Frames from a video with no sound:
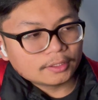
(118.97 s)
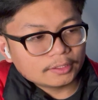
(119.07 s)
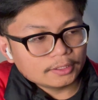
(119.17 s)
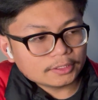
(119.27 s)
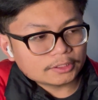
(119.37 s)

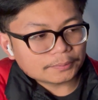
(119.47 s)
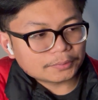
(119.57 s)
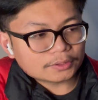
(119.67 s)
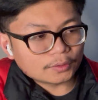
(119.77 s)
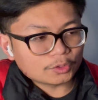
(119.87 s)
Next up
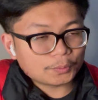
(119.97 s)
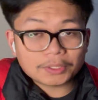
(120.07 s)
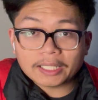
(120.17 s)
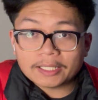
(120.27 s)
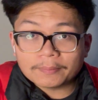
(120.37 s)
is going to be
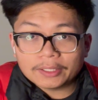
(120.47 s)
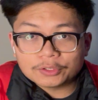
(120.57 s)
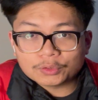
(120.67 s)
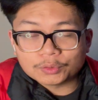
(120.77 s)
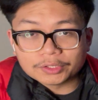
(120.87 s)
the A
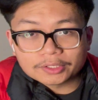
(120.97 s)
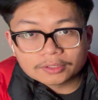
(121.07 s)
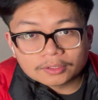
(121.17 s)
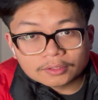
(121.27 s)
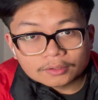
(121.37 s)
minor chord.
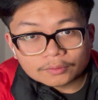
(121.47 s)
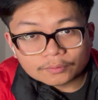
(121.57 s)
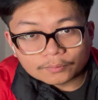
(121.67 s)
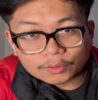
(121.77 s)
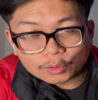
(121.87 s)

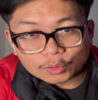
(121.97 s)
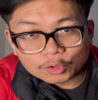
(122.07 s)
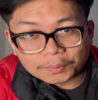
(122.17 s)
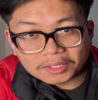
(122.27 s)
We're going to be